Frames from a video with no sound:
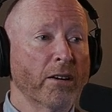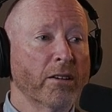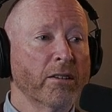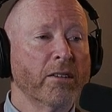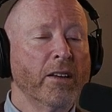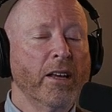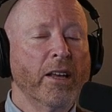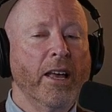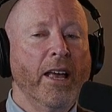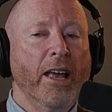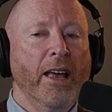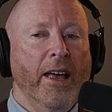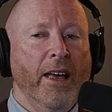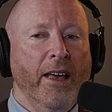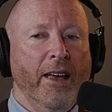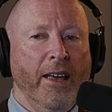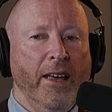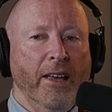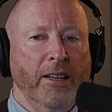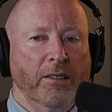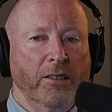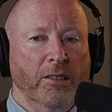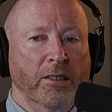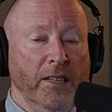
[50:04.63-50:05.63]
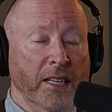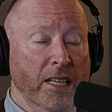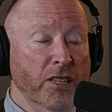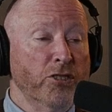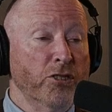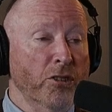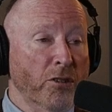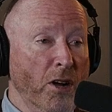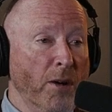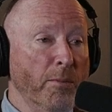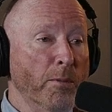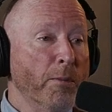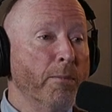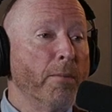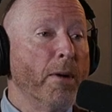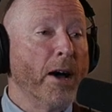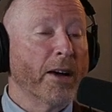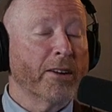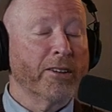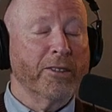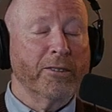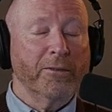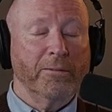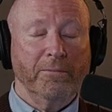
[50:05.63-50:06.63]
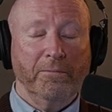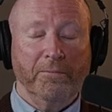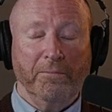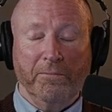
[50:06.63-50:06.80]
Yes. It is your alma mater.